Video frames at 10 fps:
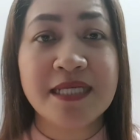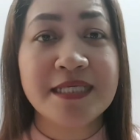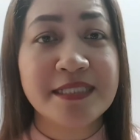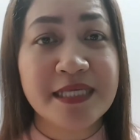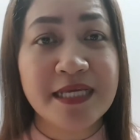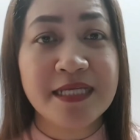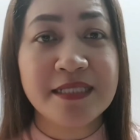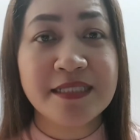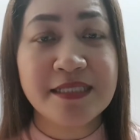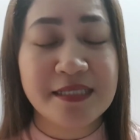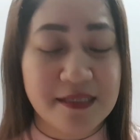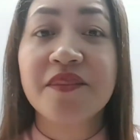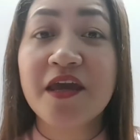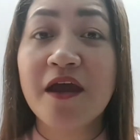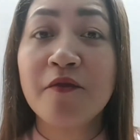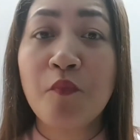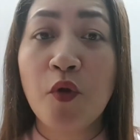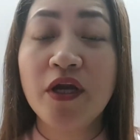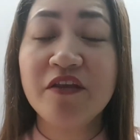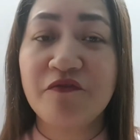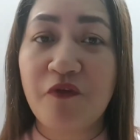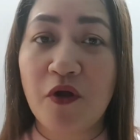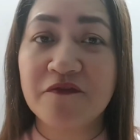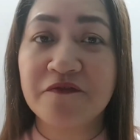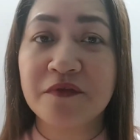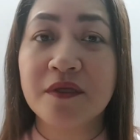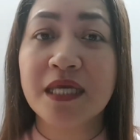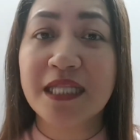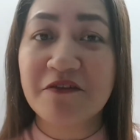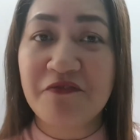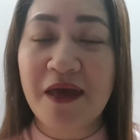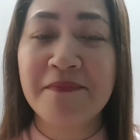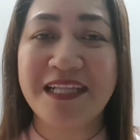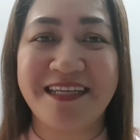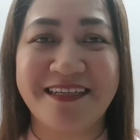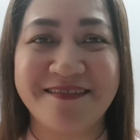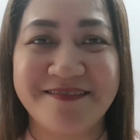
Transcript: since they are more involved in the family.